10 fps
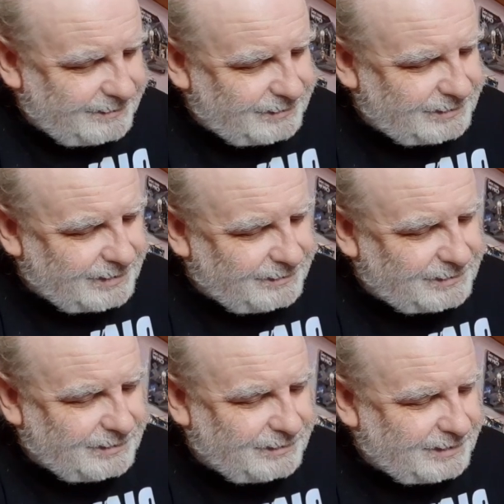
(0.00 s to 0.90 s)
She's always
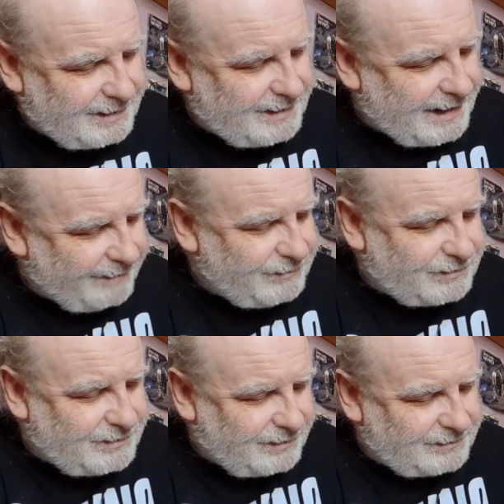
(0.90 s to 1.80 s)
good. I've
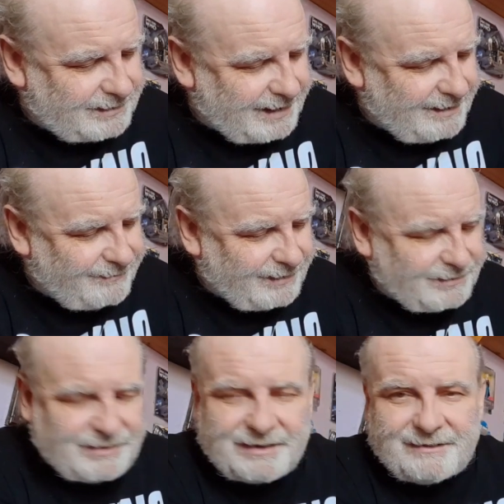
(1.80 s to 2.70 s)
just got to get
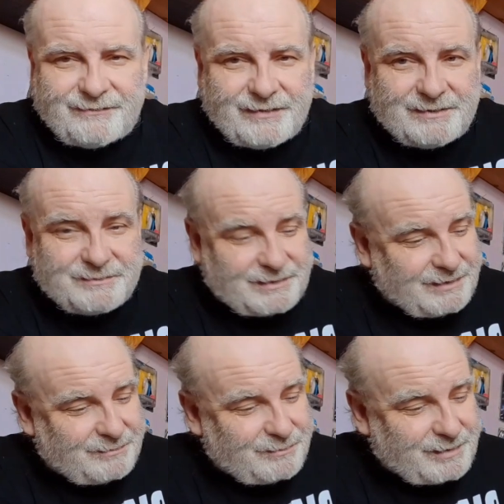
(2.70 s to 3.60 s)
eventually the films,
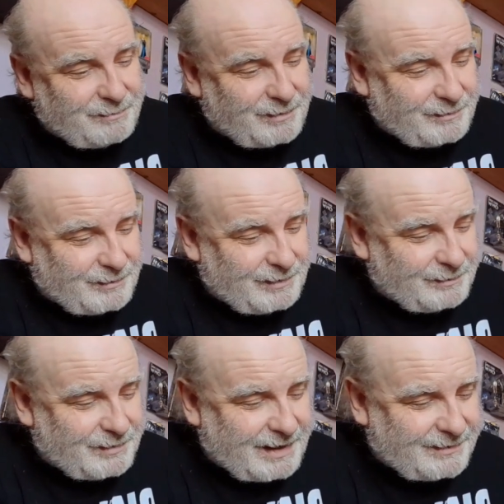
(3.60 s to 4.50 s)
and I probably
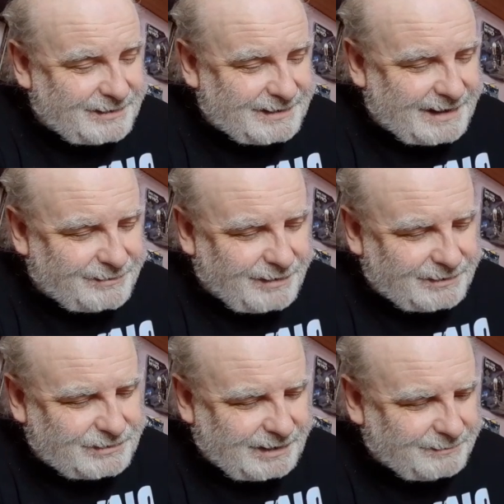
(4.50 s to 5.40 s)
will. I think they're
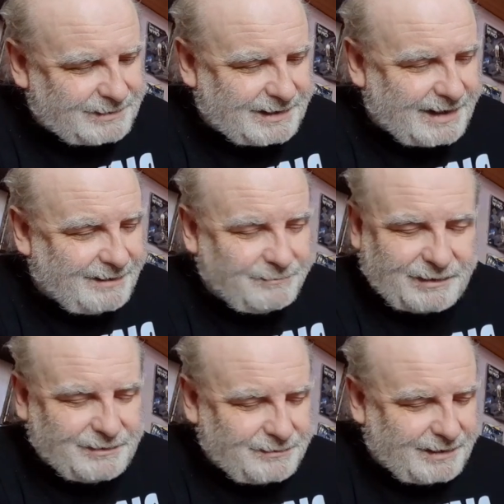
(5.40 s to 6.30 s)
quite cheap to get on
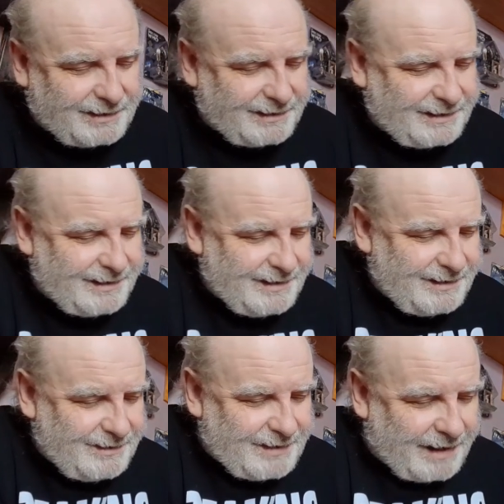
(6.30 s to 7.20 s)
Blu-ray,
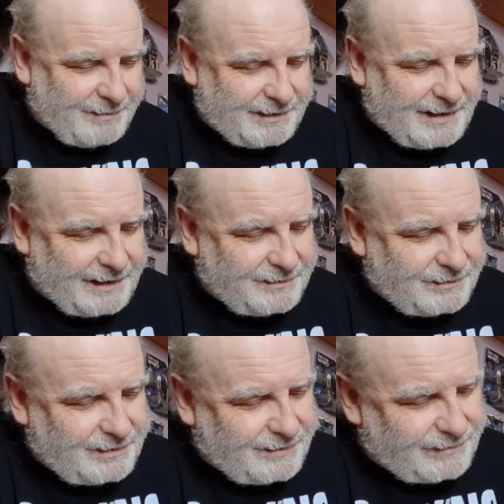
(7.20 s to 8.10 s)
I mean, I don't
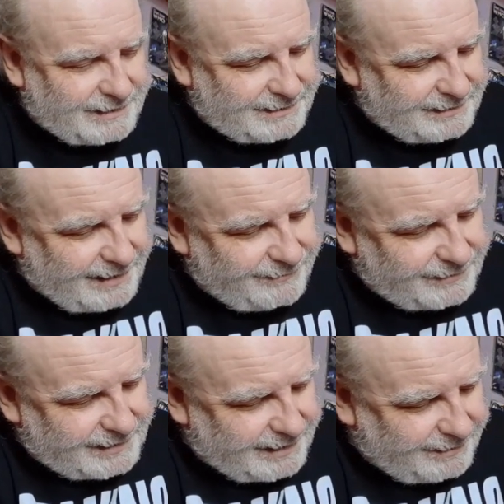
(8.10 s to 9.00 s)
know if this will ever
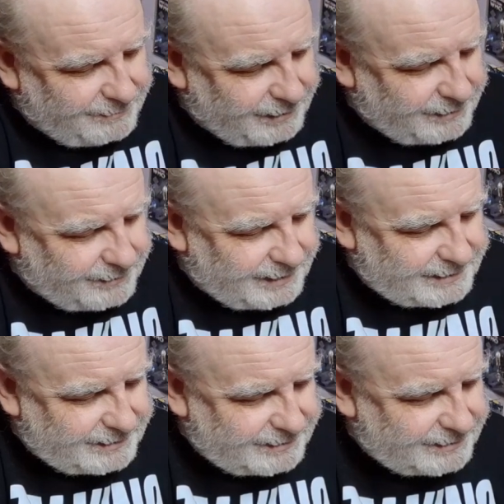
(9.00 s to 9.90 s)
get on Blu-ray,
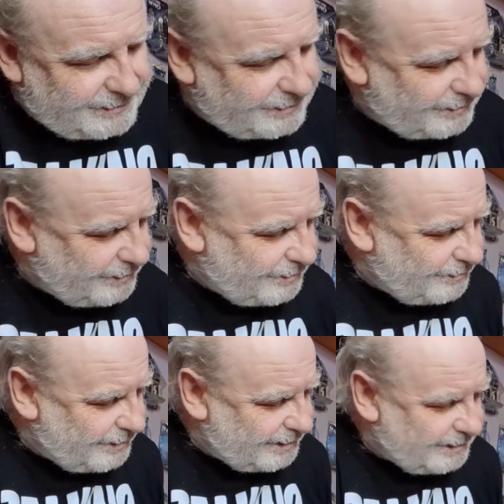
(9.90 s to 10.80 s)
so it's another good
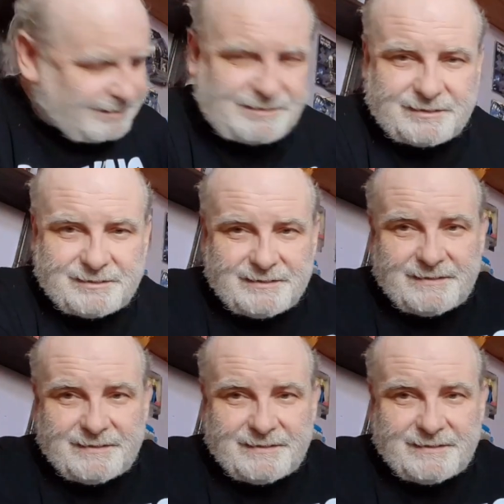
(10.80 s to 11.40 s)
reason to